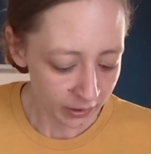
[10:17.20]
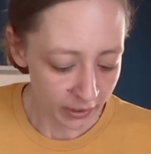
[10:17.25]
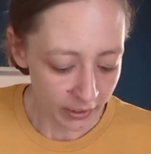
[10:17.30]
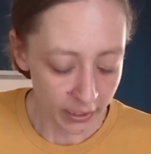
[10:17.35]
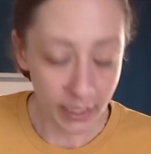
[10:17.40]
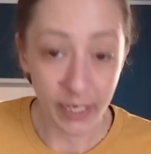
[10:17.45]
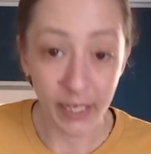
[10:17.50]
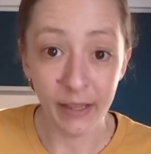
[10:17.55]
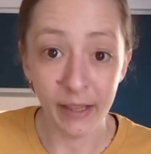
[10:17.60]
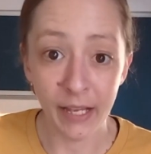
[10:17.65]

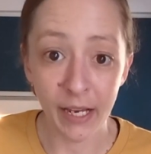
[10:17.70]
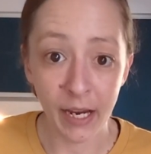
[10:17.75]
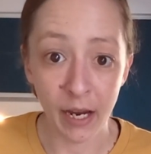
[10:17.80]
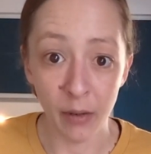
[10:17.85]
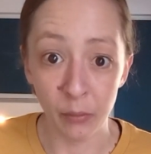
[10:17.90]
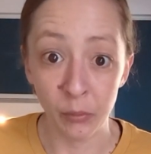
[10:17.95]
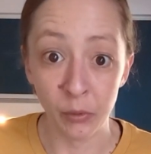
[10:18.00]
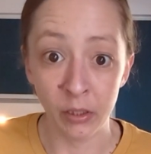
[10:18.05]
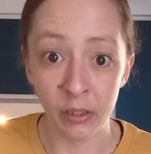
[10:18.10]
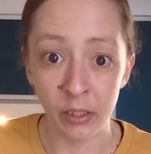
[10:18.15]
And they got
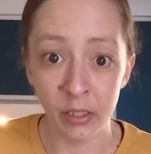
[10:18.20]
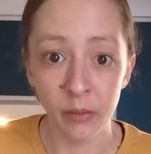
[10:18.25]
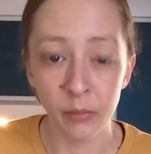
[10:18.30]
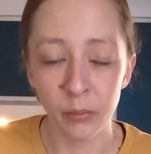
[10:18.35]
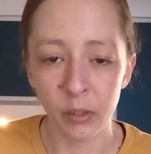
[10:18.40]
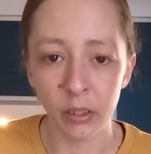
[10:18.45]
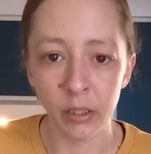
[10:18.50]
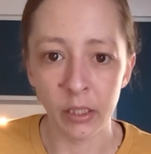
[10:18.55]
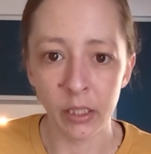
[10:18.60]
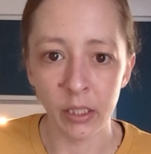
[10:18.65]
really,
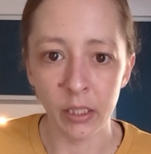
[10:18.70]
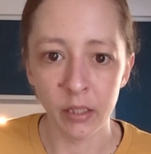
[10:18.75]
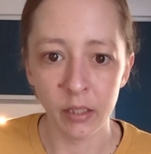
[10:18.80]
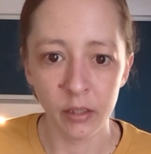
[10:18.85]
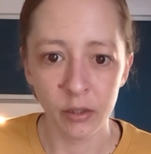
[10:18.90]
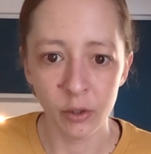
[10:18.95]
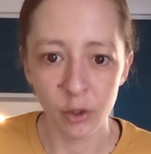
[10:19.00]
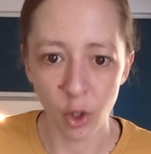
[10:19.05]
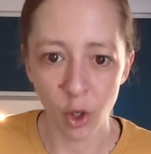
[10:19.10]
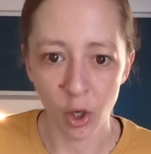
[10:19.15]
really
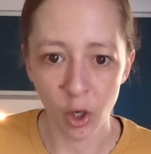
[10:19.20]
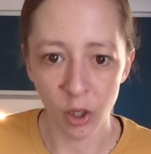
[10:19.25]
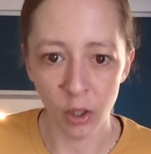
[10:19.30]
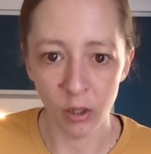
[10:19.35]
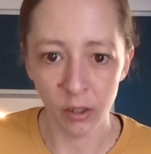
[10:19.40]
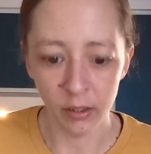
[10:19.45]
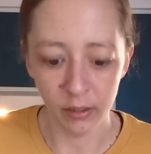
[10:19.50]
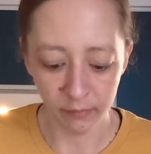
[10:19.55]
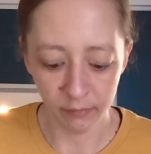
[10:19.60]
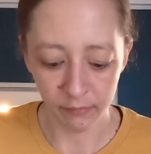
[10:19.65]
tall
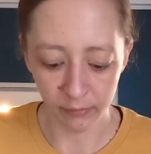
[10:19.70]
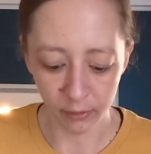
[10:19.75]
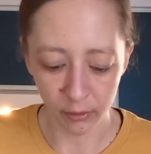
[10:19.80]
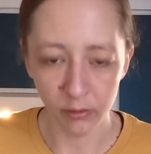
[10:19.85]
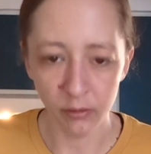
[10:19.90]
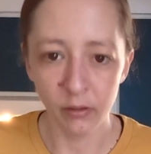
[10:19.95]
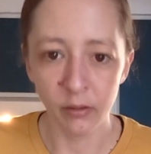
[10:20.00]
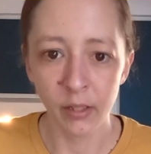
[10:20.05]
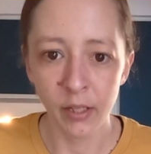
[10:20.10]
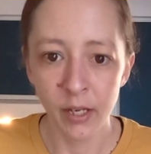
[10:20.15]
and
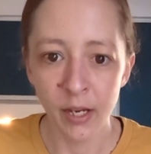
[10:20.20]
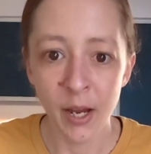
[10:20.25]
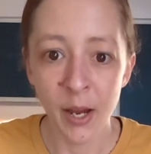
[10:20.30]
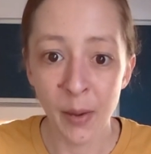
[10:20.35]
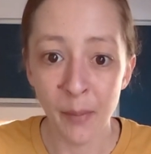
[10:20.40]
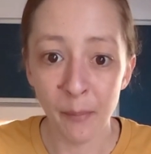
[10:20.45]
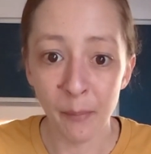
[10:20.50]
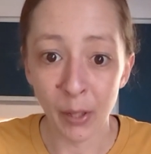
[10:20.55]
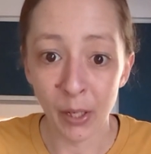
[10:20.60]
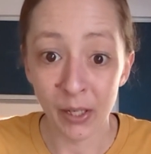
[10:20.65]
full,
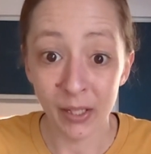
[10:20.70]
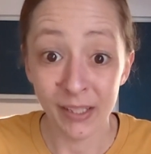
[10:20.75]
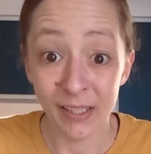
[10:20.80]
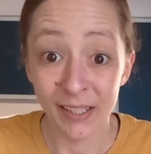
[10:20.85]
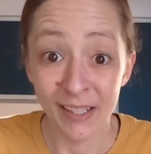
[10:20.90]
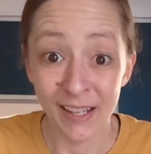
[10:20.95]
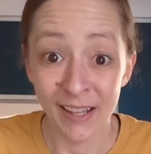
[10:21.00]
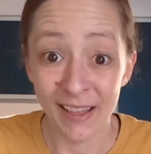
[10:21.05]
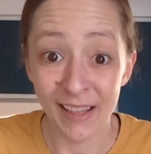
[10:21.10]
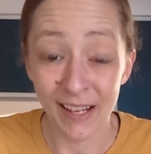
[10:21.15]
but
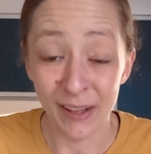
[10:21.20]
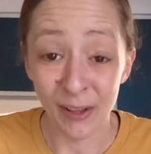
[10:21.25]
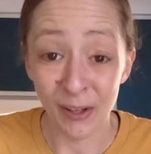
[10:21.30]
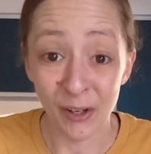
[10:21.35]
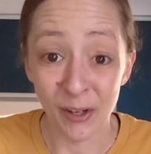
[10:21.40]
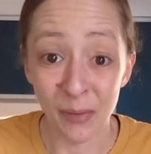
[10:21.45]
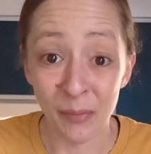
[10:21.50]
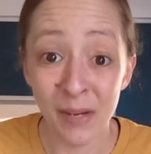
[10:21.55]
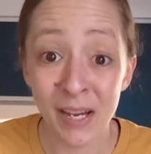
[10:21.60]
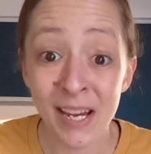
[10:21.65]
they
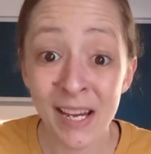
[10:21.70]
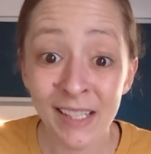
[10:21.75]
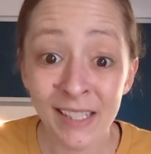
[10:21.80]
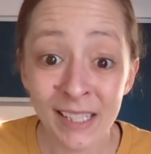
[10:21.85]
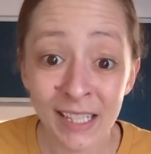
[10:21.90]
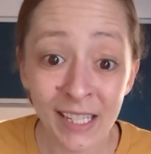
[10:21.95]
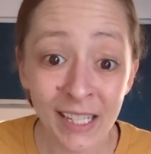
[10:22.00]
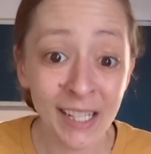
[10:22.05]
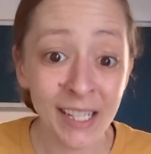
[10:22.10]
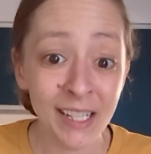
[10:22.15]
look
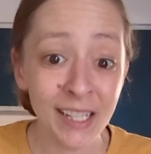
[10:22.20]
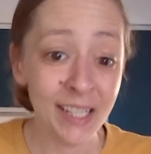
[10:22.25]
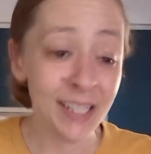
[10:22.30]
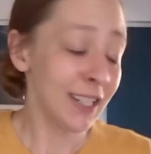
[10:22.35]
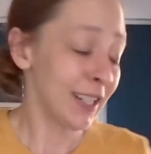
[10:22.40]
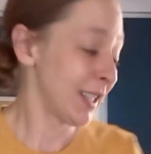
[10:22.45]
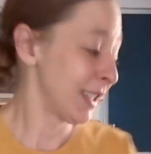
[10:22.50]
amazing.